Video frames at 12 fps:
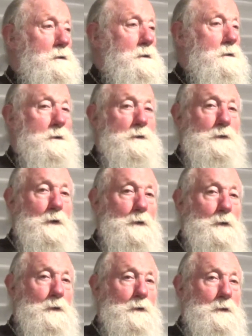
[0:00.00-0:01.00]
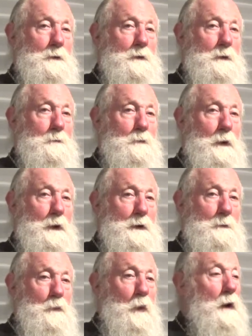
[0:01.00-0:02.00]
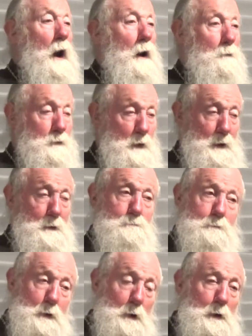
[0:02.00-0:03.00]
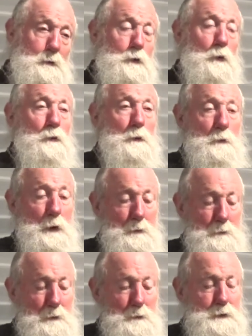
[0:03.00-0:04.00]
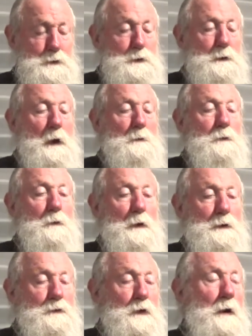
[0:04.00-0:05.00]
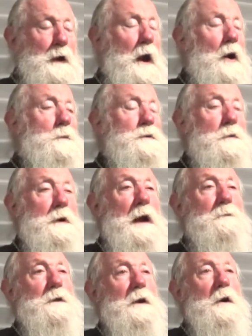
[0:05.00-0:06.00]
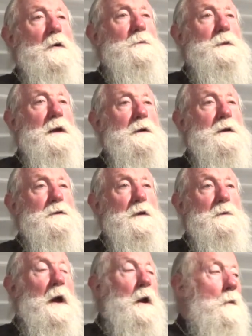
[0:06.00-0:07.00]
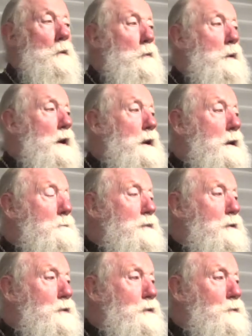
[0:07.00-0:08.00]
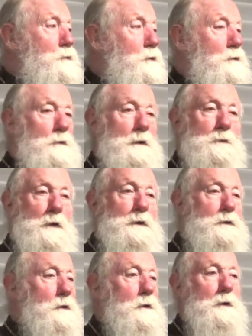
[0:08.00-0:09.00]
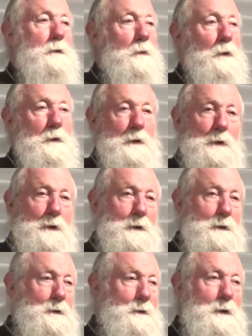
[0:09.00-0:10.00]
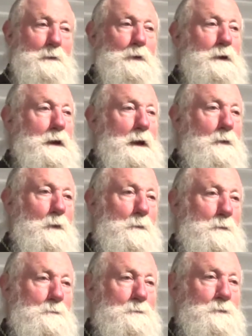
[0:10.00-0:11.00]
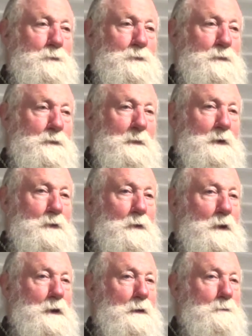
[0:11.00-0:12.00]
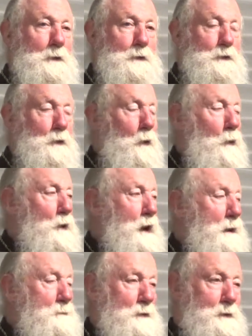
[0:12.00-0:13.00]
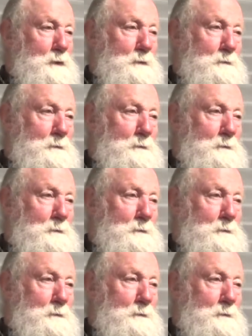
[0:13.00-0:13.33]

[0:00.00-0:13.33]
And so they talked and whatever they were doing, after that, he's going home, he said, "Well, I have to go home now." And they said, "Well, we'll accompany you to the river." And he said, "No, you won't." He wouldn't let them. So they never saw what happened.